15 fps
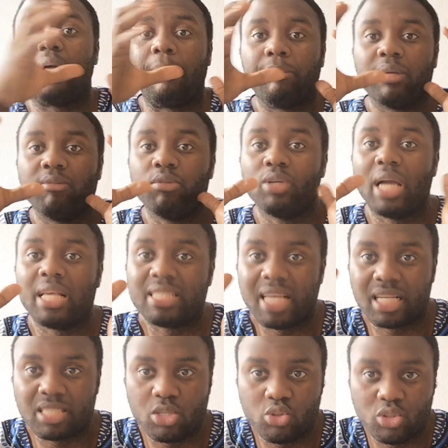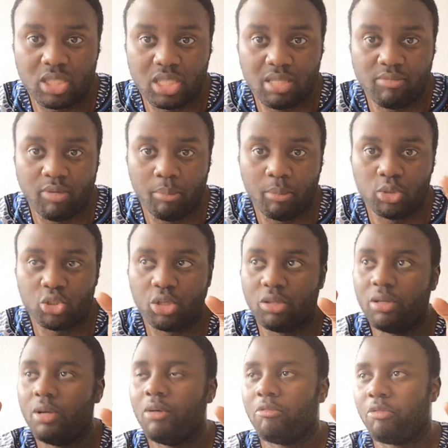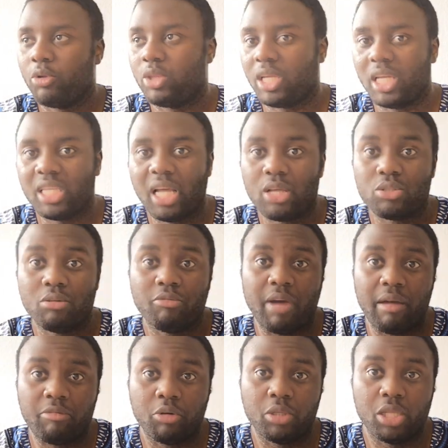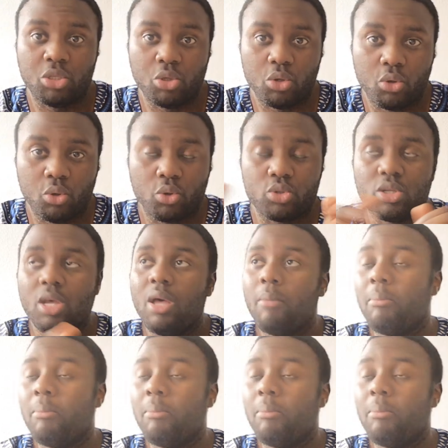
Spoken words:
I'm giving you guys access to this information for 3,500 euros.